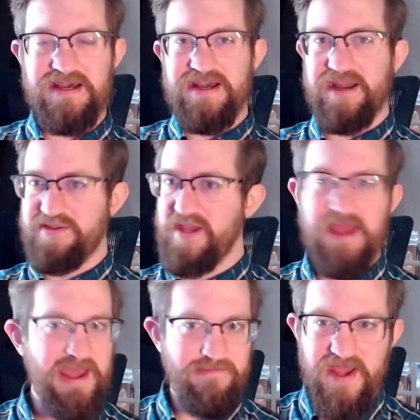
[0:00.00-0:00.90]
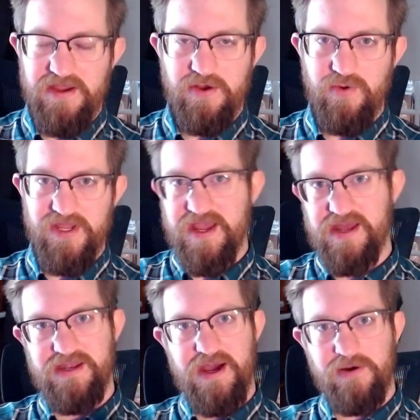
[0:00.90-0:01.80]
I can say, hey, make a quick
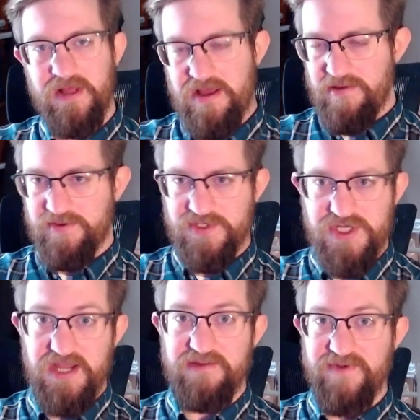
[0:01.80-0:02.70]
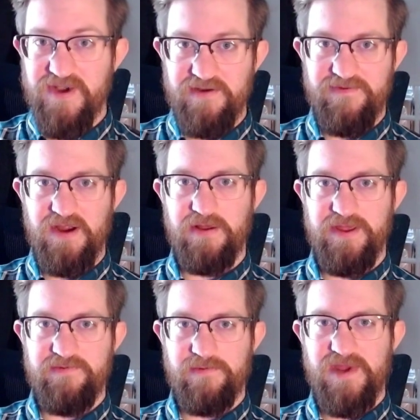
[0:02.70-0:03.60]
handout, check and verify all the
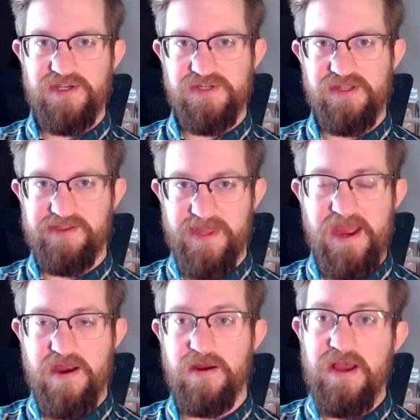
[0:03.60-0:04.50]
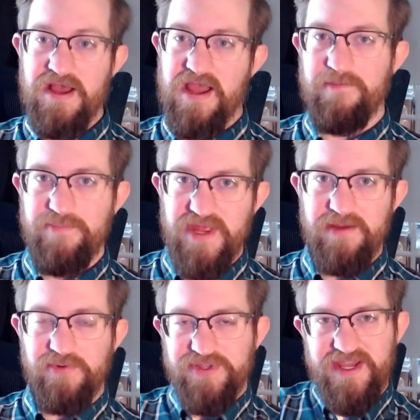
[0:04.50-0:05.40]
information is there, and be
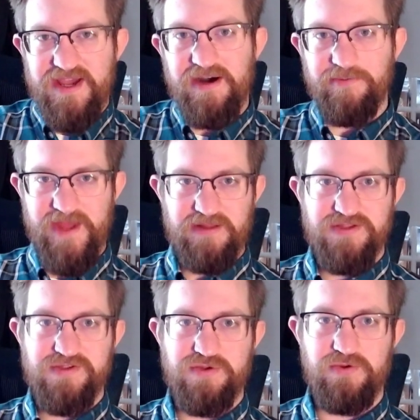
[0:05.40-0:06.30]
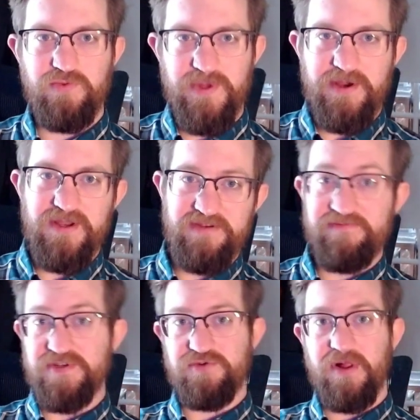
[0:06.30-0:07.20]
able to help that student with their
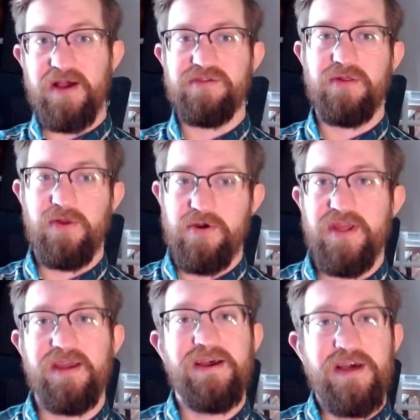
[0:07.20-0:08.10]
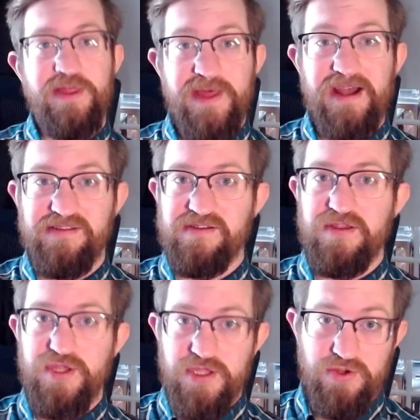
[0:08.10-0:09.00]
individualized learning. That's
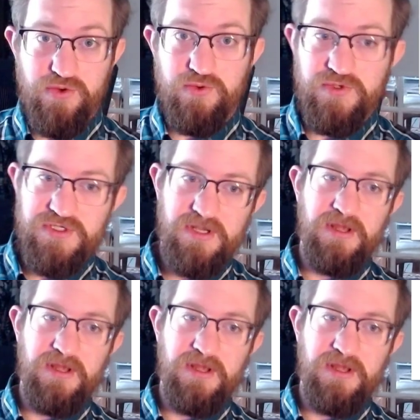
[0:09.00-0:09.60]
huge.